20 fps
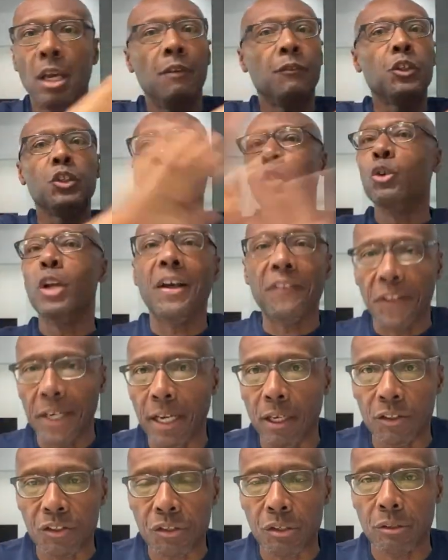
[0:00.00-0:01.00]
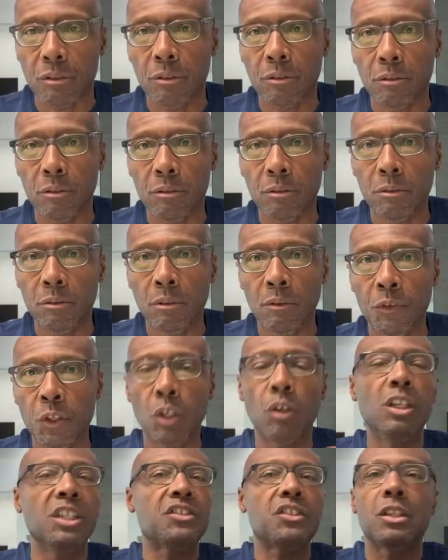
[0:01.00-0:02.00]
If you do nothing else, if you
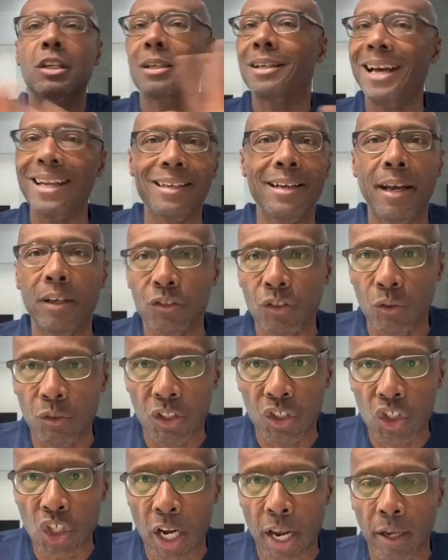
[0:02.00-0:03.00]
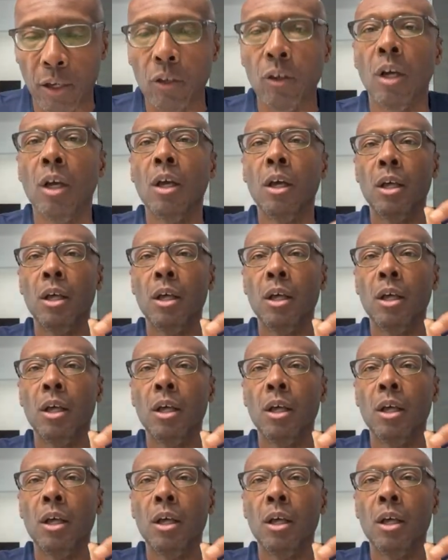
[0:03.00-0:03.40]
don't listen to nothing else on this channel,